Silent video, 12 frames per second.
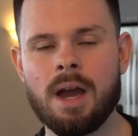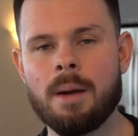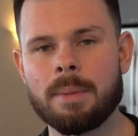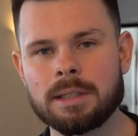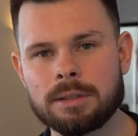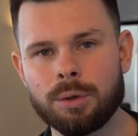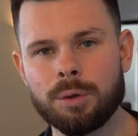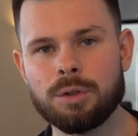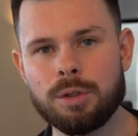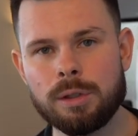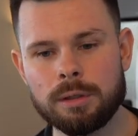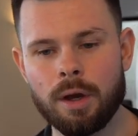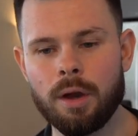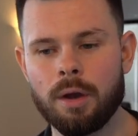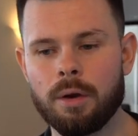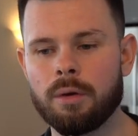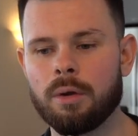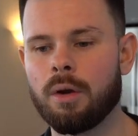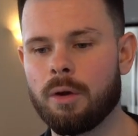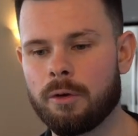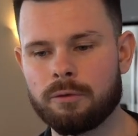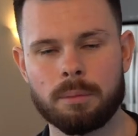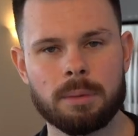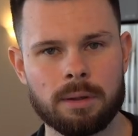But as long as you learn
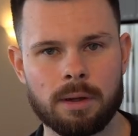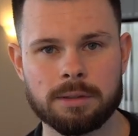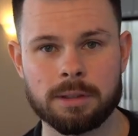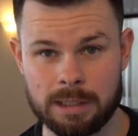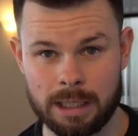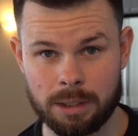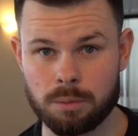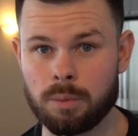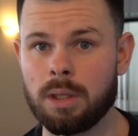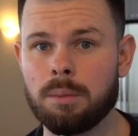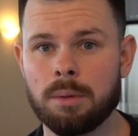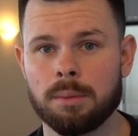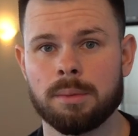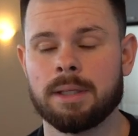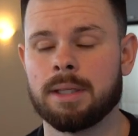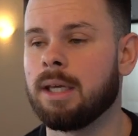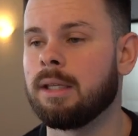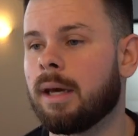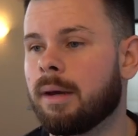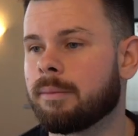from your losses, that is really, really, really key there.